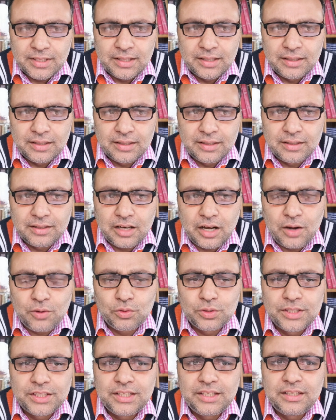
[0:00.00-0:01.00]

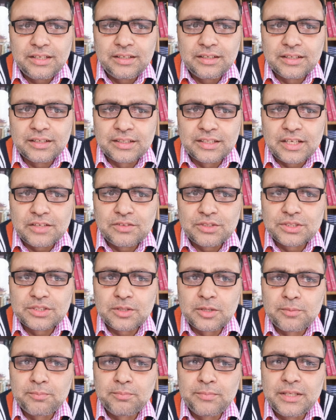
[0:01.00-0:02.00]
how he
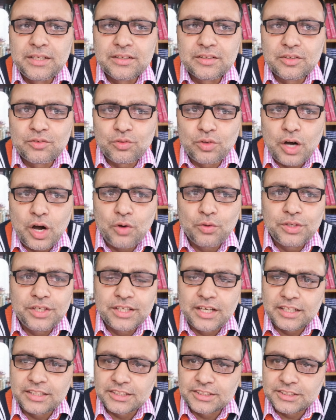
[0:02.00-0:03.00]
gives me how he
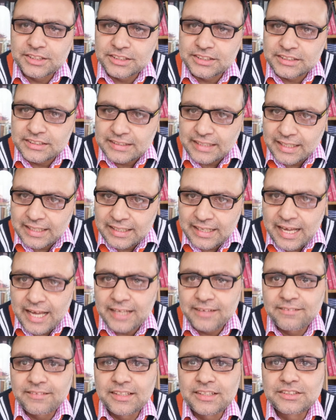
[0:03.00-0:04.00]
constructs a
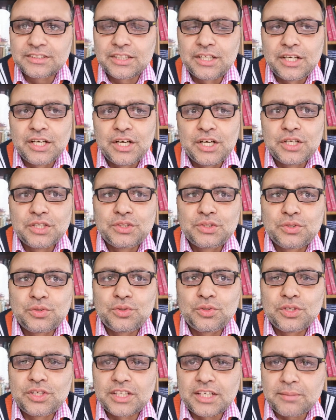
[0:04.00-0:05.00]
language
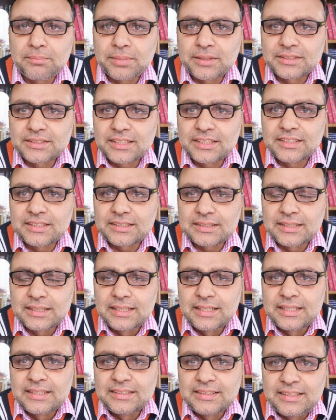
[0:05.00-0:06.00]
to represent
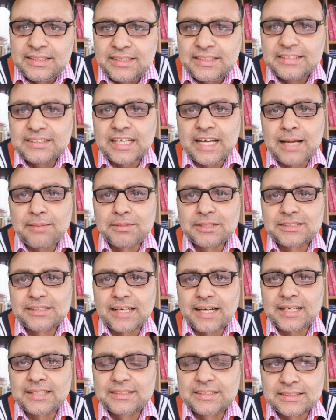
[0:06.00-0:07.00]
these
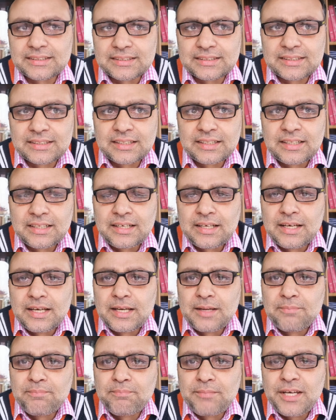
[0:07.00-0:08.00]
abstractions
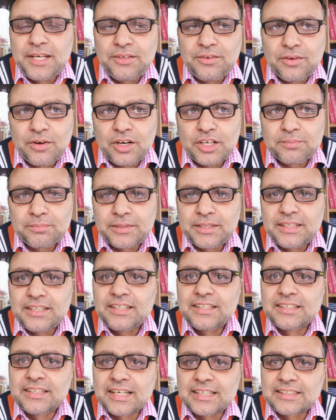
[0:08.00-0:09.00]
may not
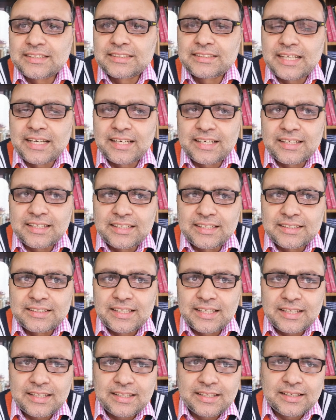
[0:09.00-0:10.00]
be necessarily
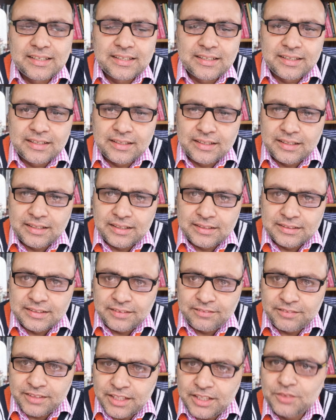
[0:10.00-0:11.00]

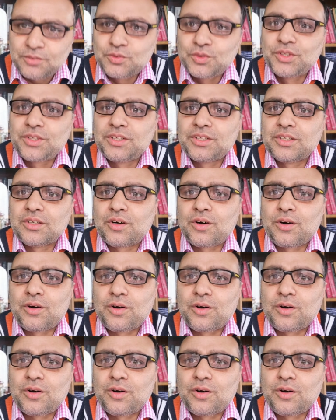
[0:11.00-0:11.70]
the way we